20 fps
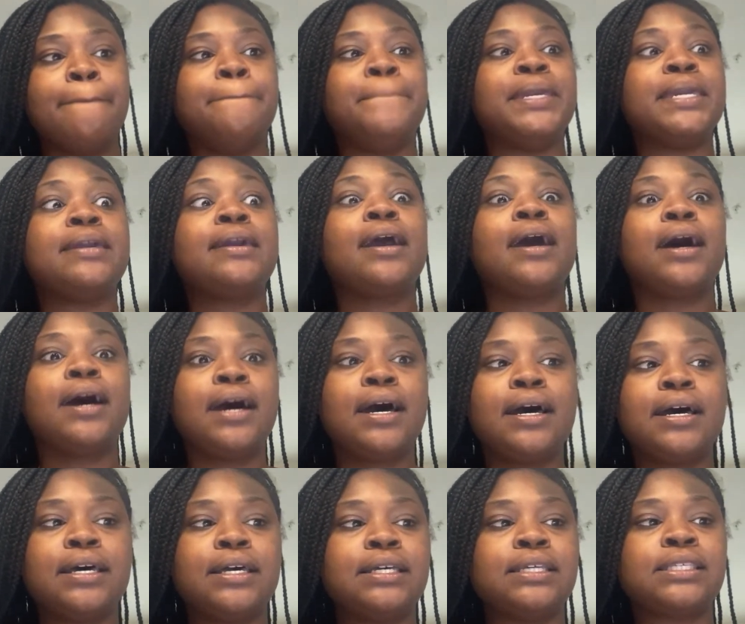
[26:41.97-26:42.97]

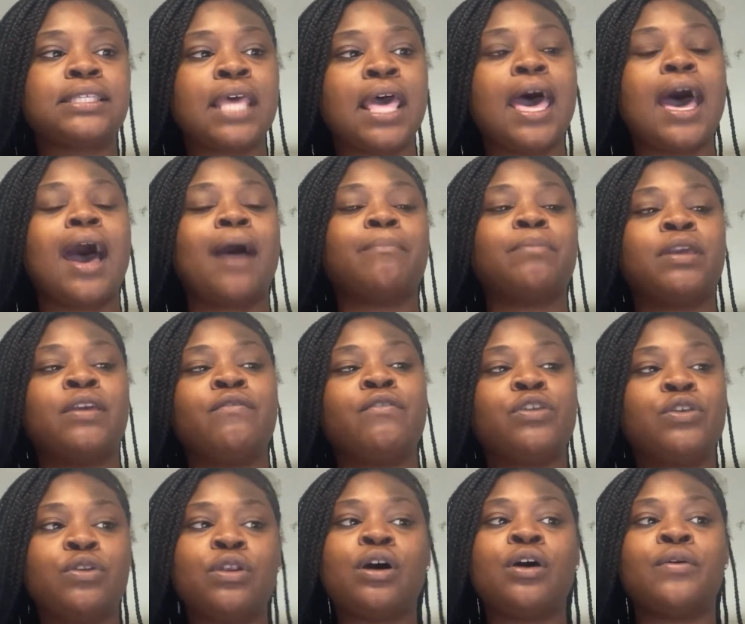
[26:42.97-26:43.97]
Because I'm
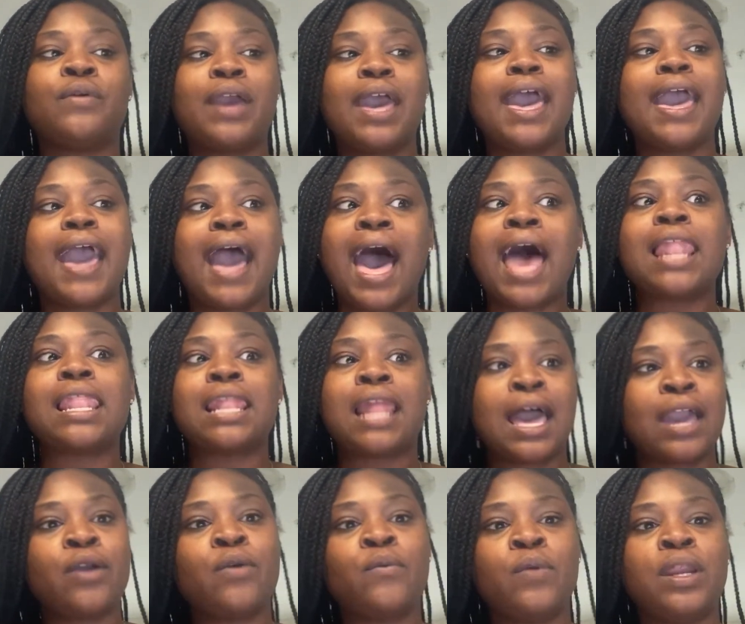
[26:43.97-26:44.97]
giving you the okay. I
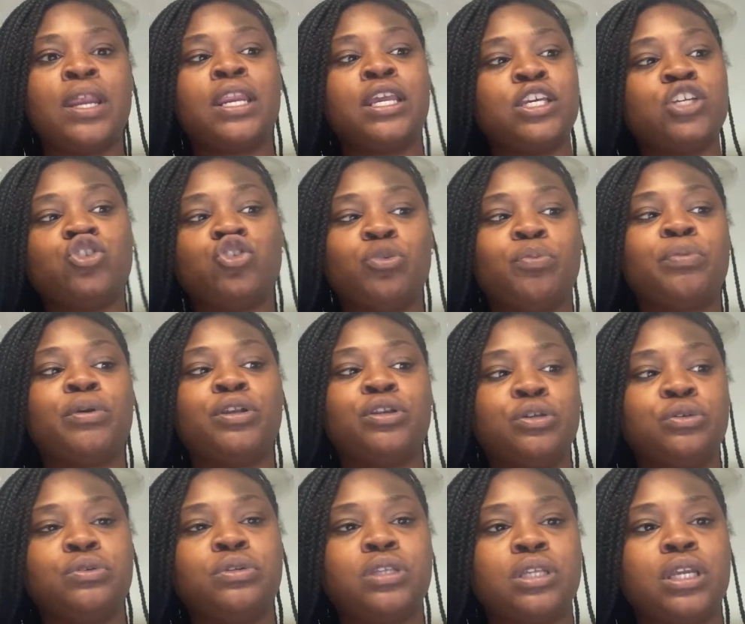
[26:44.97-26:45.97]
like what it is you
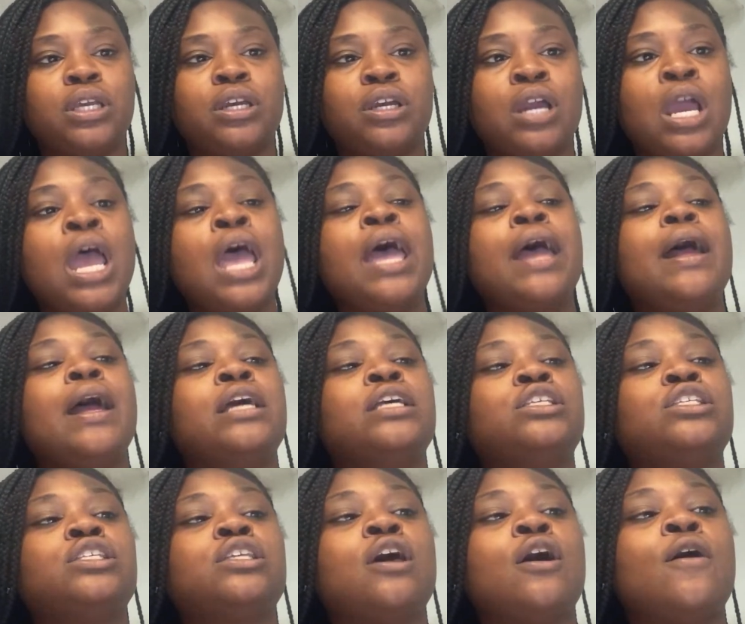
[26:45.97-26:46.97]
produced here.
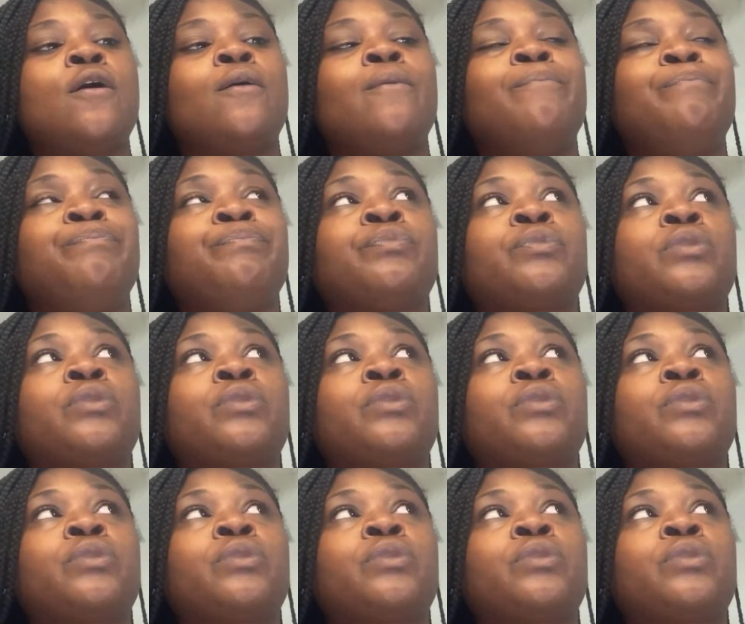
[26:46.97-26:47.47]
And so